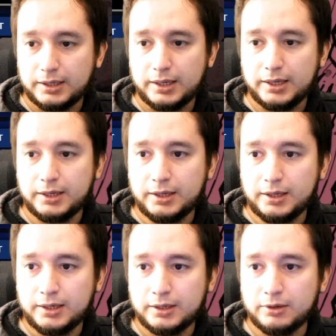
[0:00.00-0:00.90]

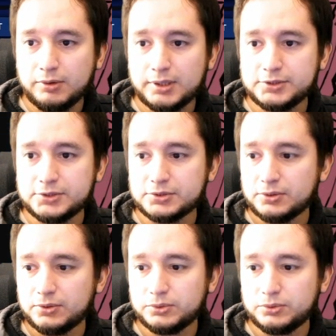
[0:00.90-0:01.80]
and now I'll just
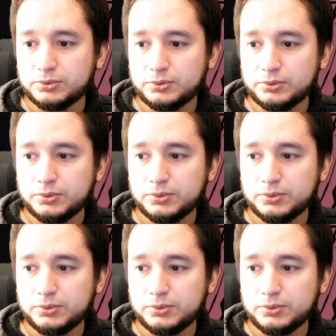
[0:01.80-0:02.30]
go to